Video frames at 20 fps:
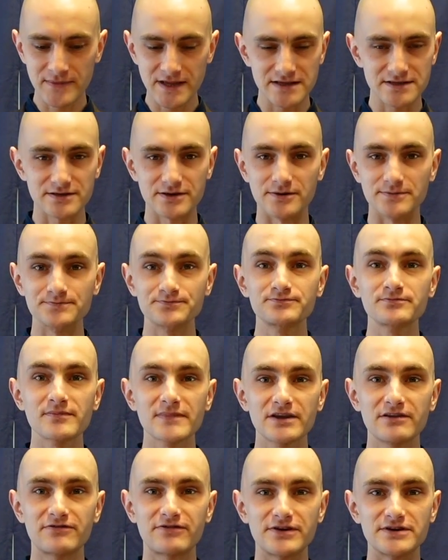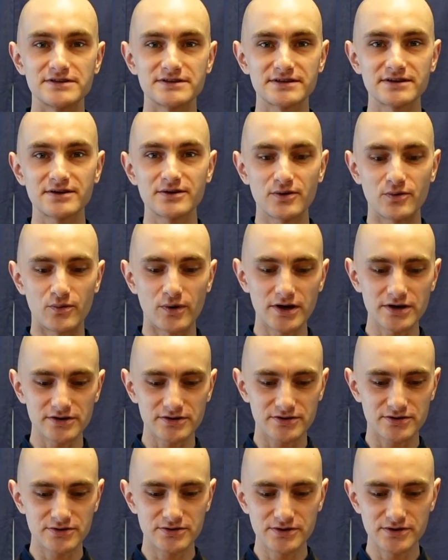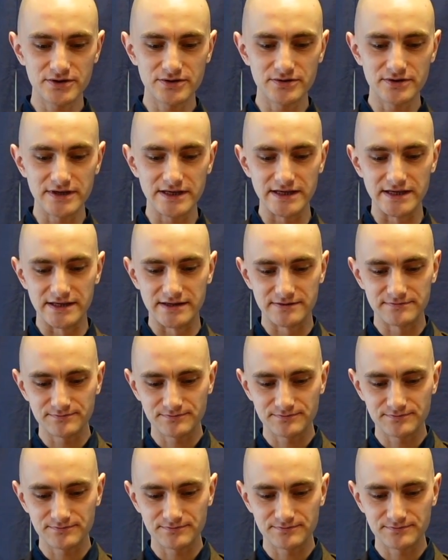So first, what do you need?